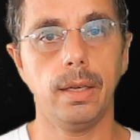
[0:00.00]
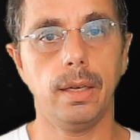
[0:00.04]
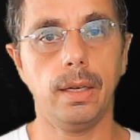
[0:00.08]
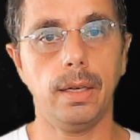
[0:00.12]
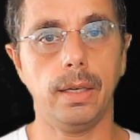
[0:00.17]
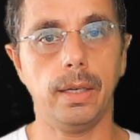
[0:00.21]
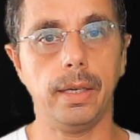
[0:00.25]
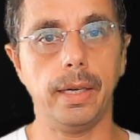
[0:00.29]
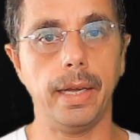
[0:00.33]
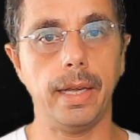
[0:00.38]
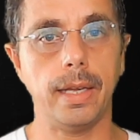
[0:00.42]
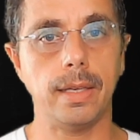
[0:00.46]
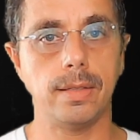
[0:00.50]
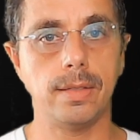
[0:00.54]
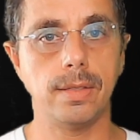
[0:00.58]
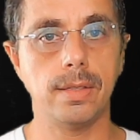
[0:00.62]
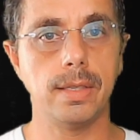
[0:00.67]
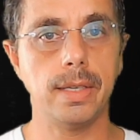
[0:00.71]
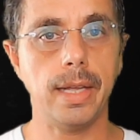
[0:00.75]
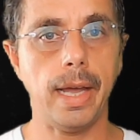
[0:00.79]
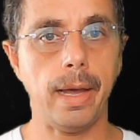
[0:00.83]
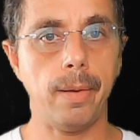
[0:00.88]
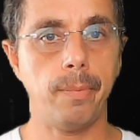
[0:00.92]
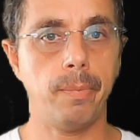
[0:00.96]

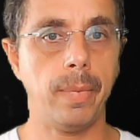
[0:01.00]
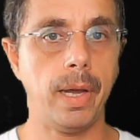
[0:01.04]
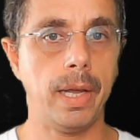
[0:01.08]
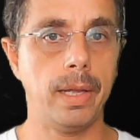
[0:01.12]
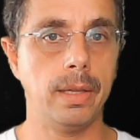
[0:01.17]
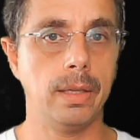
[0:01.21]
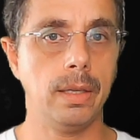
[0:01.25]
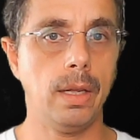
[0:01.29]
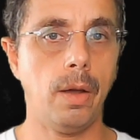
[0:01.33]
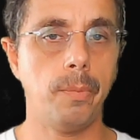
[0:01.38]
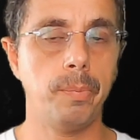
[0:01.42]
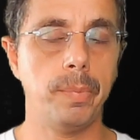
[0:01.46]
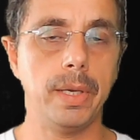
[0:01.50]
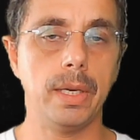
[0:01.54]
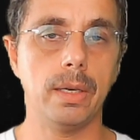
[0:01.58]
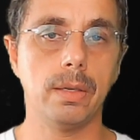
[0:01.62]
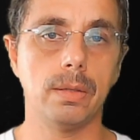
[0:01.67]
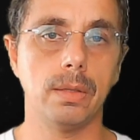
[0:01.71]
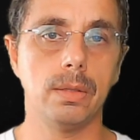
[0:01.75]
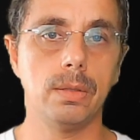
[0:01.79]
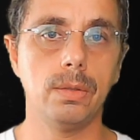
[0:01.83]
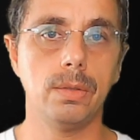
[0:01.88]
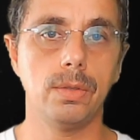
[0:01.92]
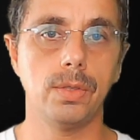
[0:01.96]
as that might not be
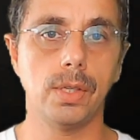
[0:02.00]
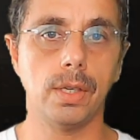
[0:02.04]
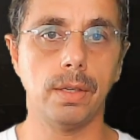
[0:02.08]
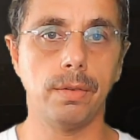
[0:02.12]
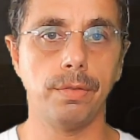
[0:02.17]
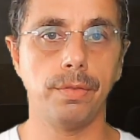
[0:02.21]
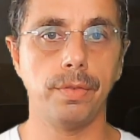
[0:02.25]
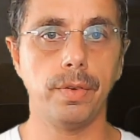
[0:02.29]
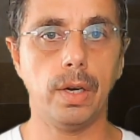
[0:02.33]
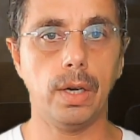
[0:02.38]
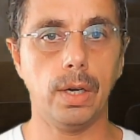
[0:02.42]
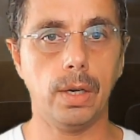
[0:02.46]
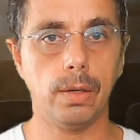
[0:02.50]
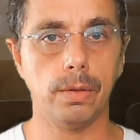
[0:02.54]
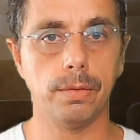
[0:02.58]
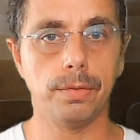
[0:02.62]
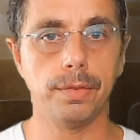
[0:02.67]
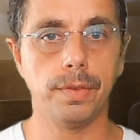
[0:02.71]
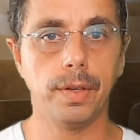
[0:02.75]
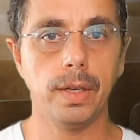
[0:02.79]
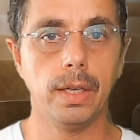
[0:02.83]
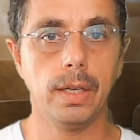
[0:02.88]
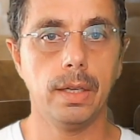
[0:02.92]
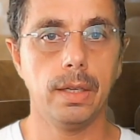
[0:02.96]
conducive
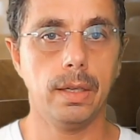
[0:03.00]
of